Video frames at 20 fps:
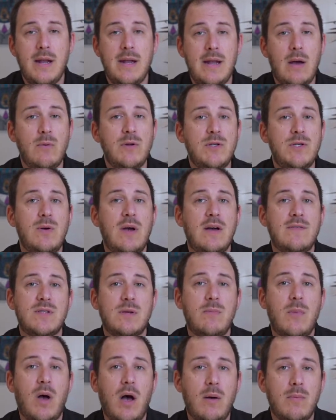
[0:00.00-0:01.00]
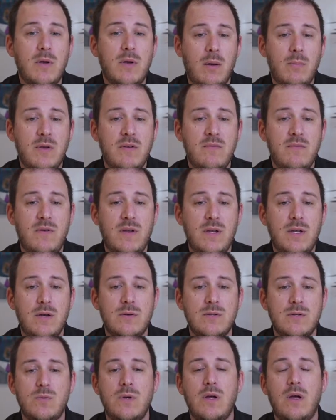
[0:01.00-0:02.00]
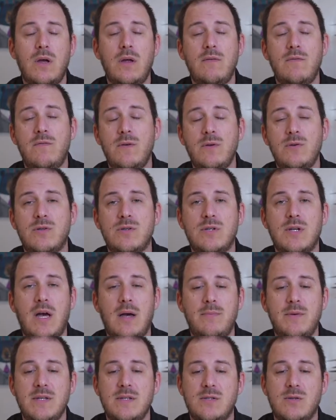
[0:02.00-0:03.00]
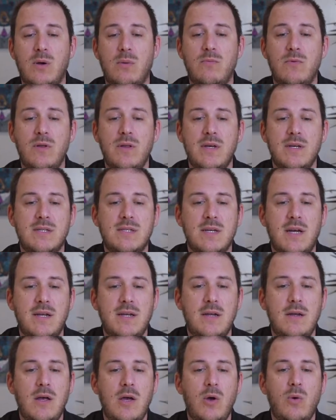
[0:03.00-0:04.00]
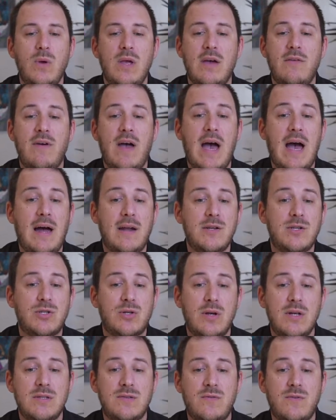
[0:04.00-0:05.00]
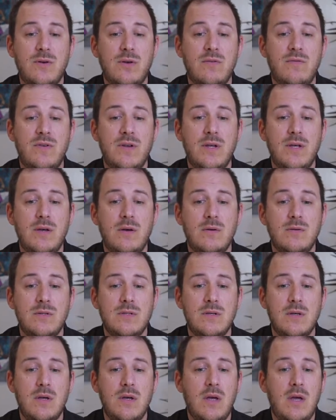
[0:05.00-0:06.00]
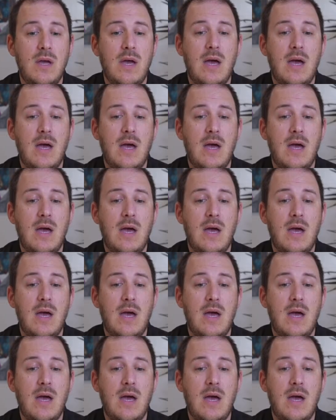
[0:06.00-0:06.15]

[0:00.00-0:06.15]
Now we do have some upcoming videos and future topics, so I'm really excited. We have how to transfer your videos,